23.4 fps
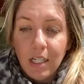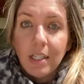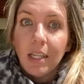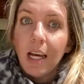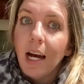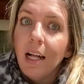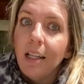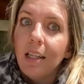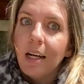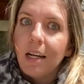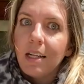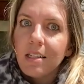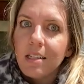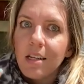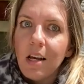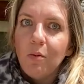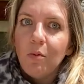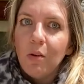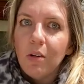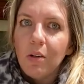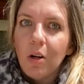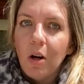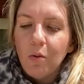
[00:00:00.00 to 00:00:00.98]
tell us
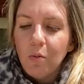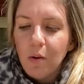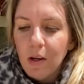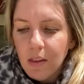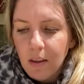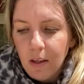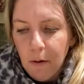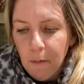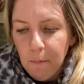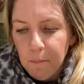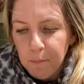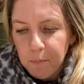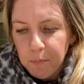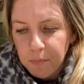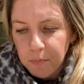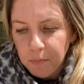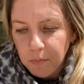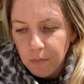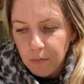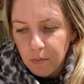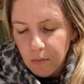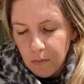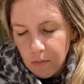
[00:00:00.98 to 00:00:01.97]
and we'll go with you."
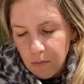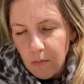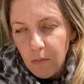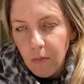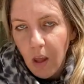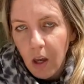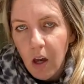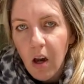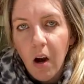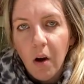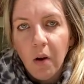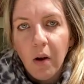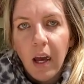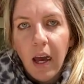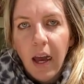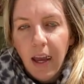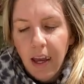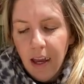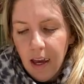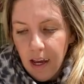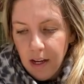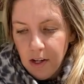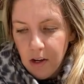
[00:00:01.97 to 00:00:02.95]

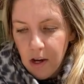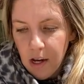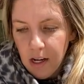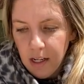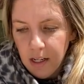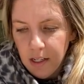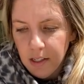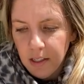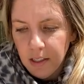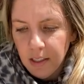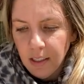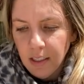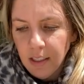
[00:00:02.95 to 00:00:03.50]
"Okay," I nodded.